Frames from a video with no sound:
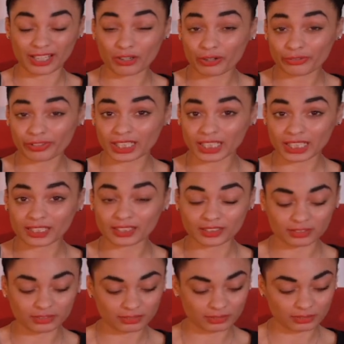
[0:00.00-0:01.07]
and offer
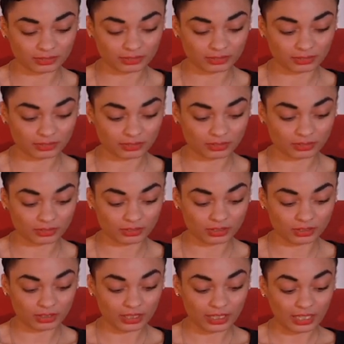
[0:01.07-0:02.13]
healing.
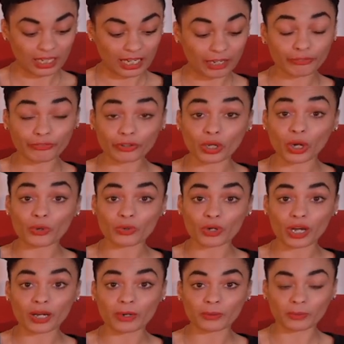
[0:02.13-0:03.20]
And for
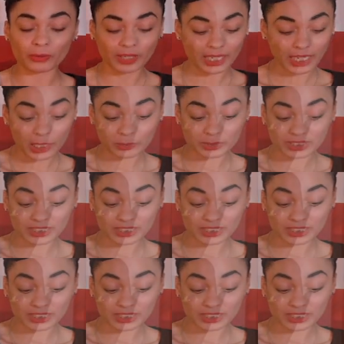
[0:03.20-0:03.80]
Coco, it